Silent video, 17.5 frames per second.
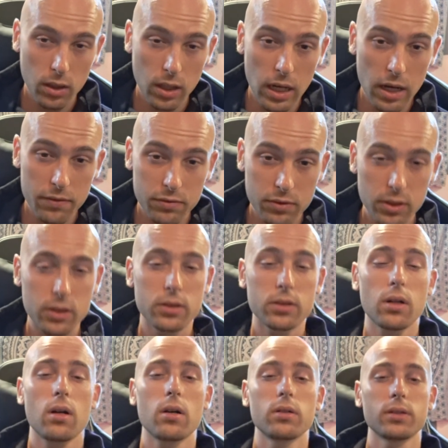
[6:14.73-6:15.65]
Every
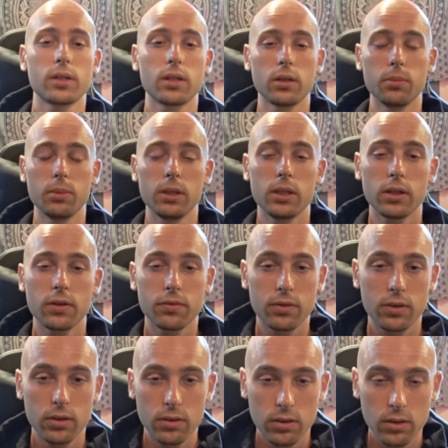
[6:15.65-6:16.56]
guitar is going to be
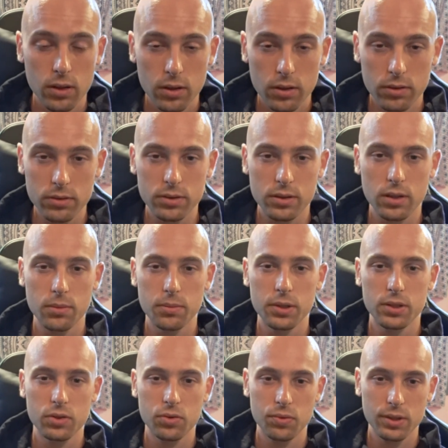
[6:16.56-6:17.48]
different. There's going to
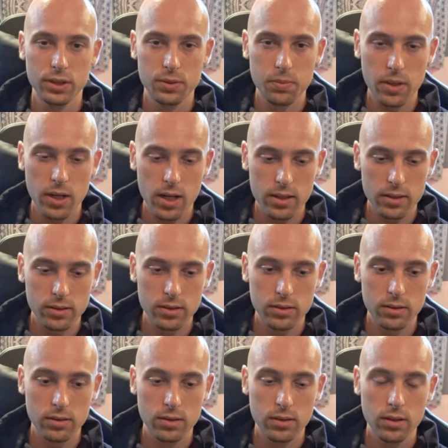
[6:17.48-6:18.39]
be sweet
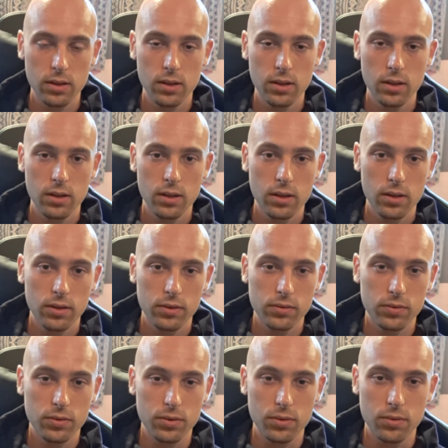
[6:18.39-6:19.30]
spots
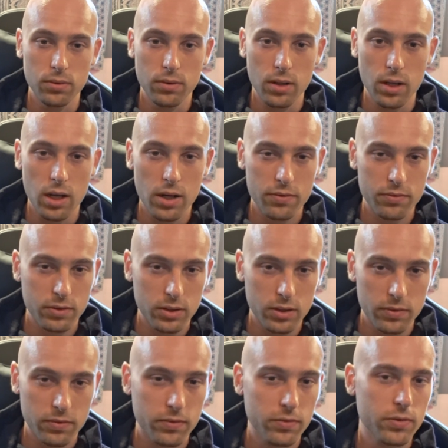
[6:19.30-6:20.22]
through every
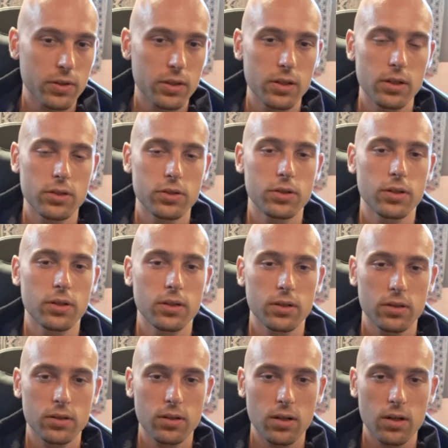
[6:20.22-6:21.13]
different variation
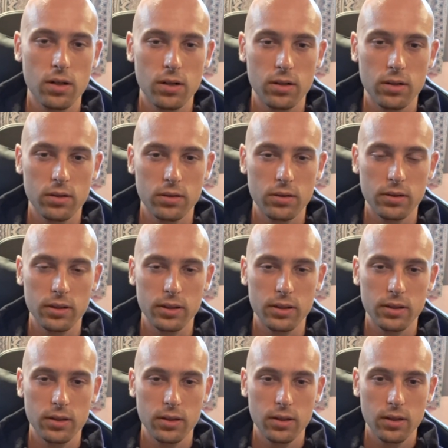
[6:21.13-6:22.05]
of guitar. Like,
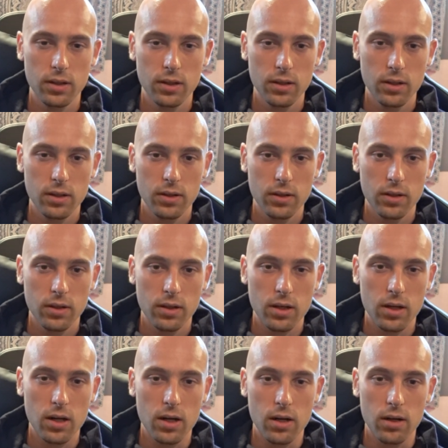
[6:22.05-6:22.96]

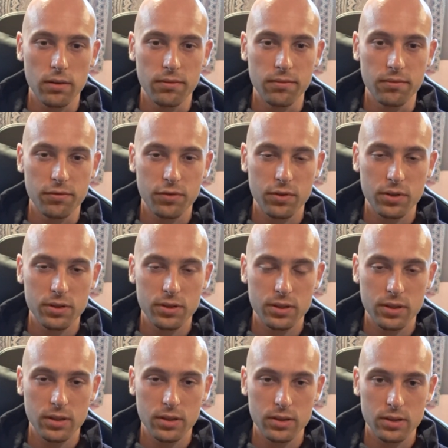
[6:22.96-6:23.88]
for
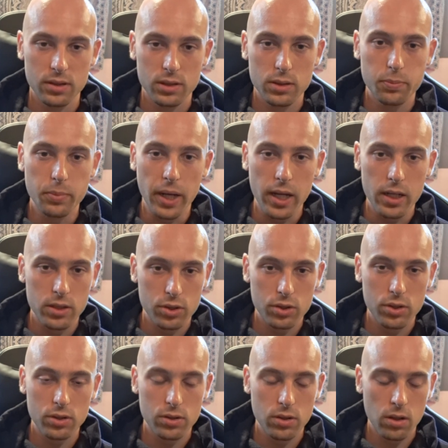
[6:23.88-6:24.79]
instance,
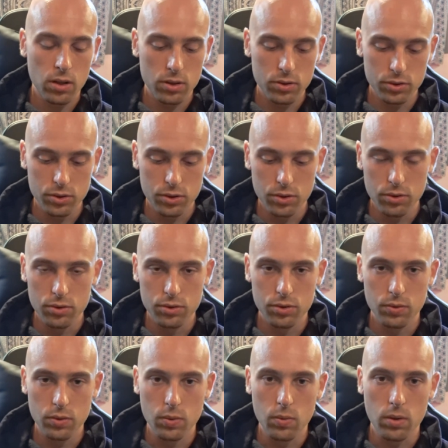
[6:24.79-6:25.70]
Spanish guitars, you
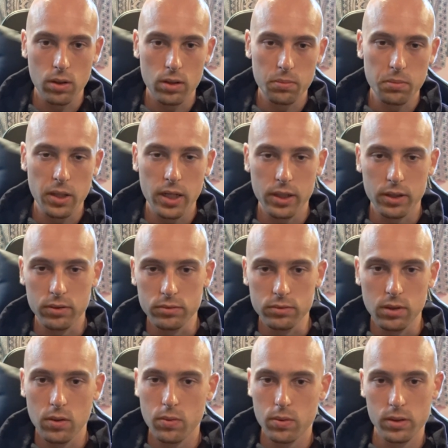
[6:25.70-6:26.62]
usually want a mic
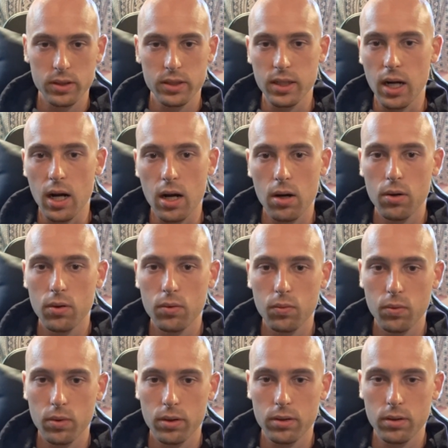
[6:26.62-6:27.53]
lower
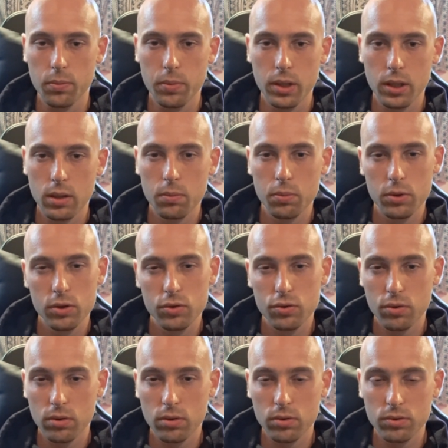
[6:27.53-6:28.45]
down where the pickup
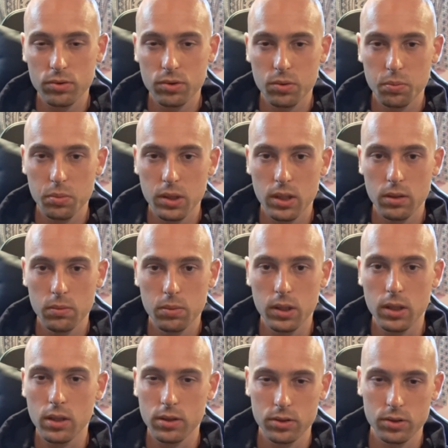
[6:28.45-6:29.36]
controls would be
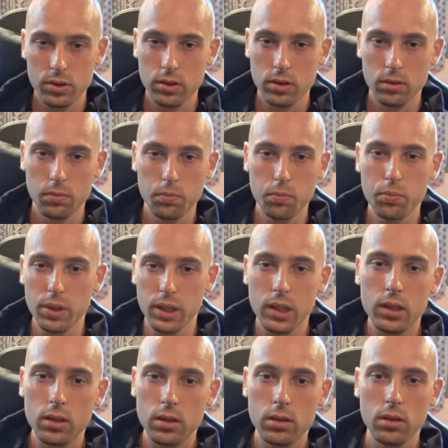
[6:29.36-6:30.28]
because they're
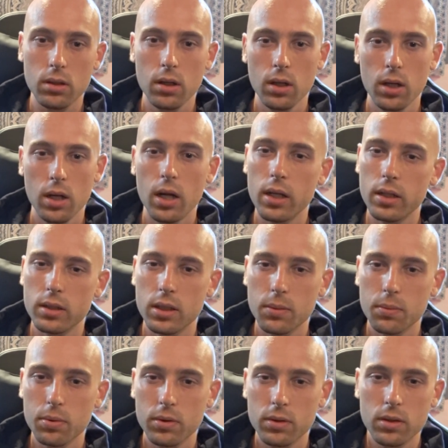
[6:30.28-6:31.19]
bigger and
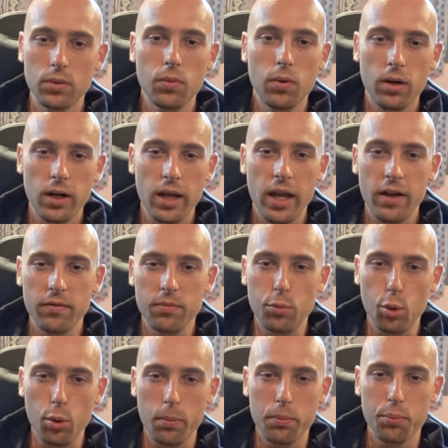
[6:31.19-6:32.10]
typically want to have
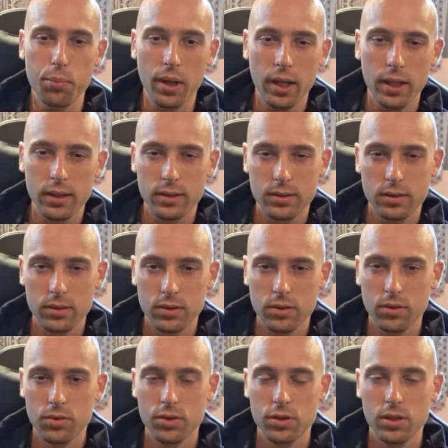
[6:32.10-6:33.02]
more bass
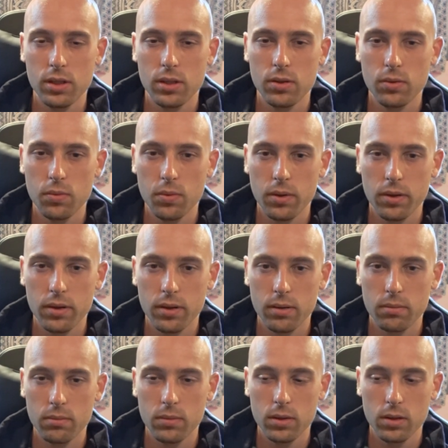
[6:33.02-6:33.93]
associated with
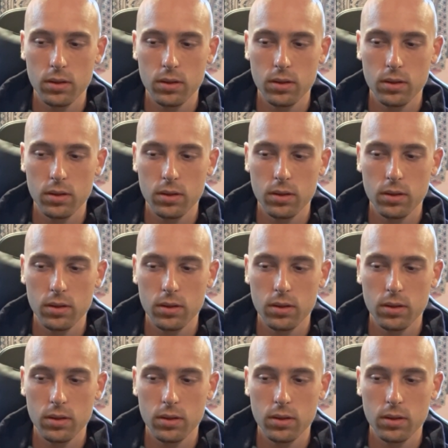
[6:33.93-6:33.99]
them.